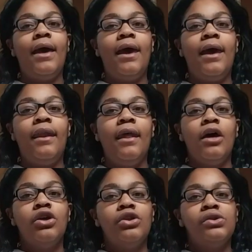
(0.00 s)
and
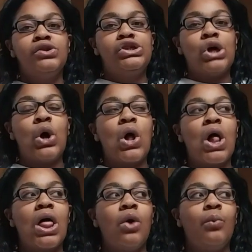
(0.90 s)

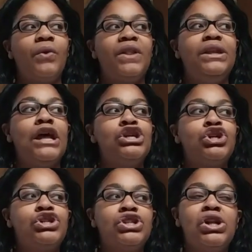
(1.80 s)
saw what the
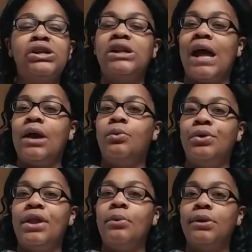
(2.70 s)
dentures look like,
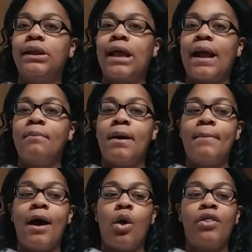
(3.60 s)
what they would look like in my
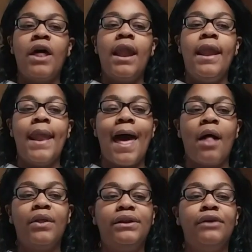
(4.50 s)
mouth.
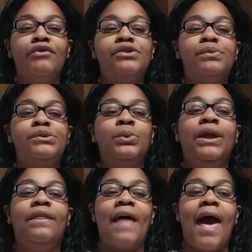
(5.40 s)
Now, the difference
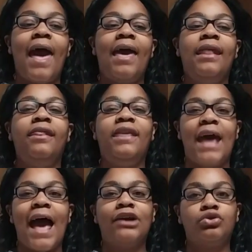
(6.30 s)
between that and the
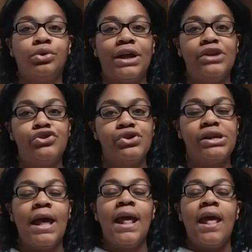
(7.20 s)
actual dentures
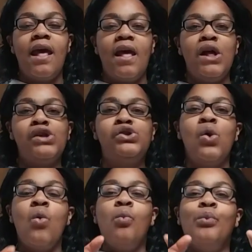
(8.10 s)
is
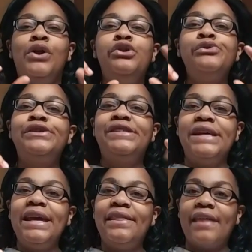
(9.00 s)
when you
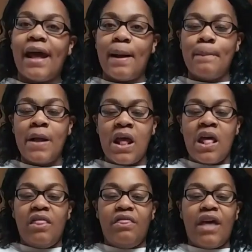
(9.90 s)
see them,
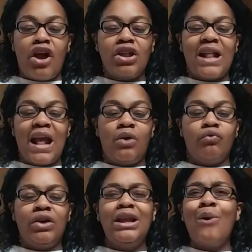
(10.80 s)
they're like
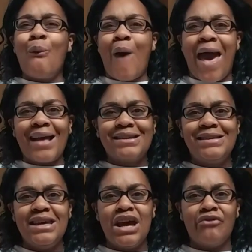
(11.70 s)
really
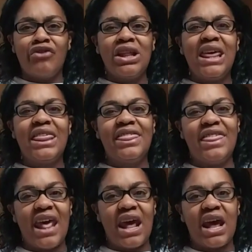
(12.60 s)
waxy and really
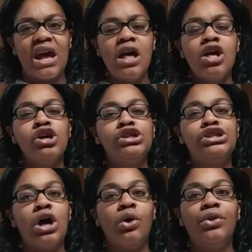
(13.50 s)
thick.
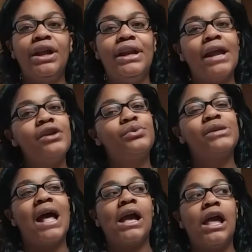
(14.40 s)
So the dentist was
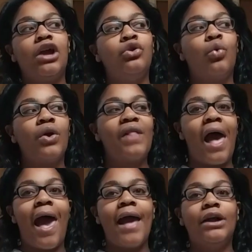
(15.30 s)
like, ignore
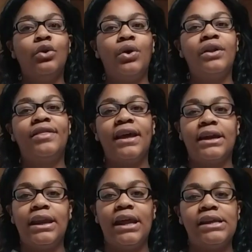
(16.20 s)
that, ignore the
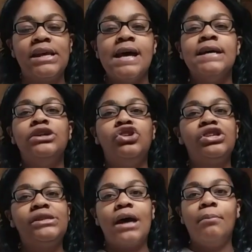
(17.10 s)
thickness,
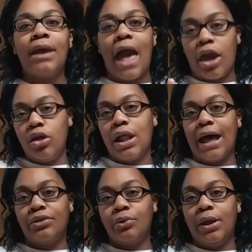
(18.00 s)
just tell me how you
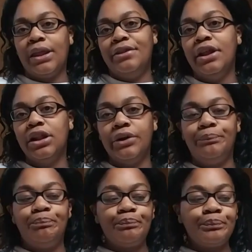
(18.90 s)
like the way that they look.